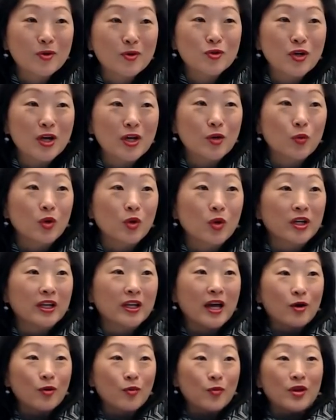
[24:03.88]
we were trying to work
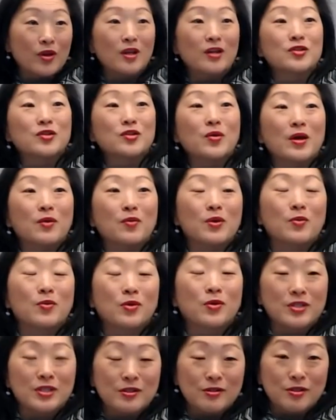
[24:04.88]
it out so that we
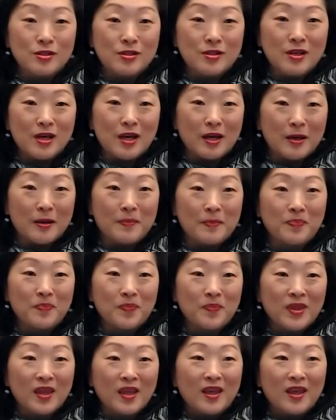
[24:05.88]
were um,